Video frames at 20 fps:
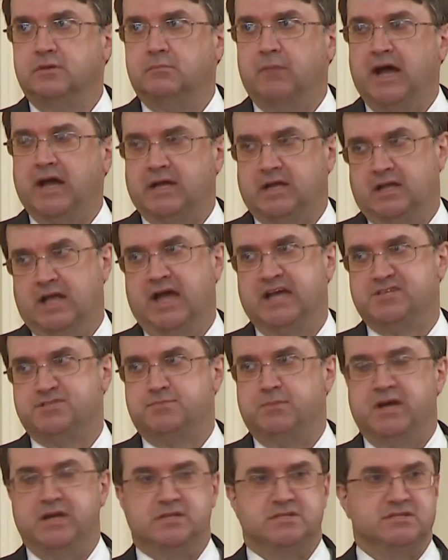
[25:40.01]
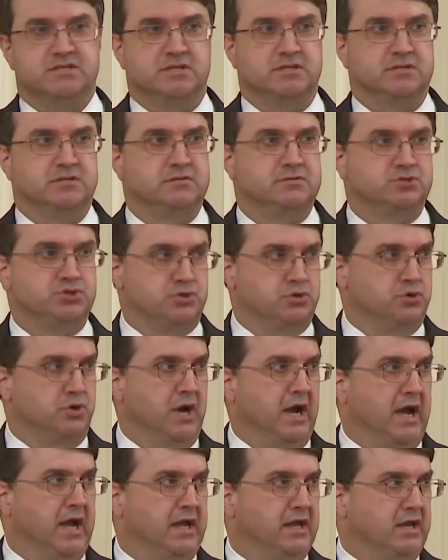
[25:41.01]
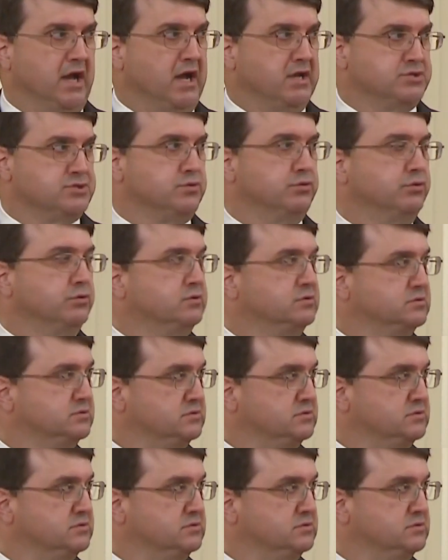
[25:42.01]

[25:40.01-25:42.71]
my classmates in junior high and high school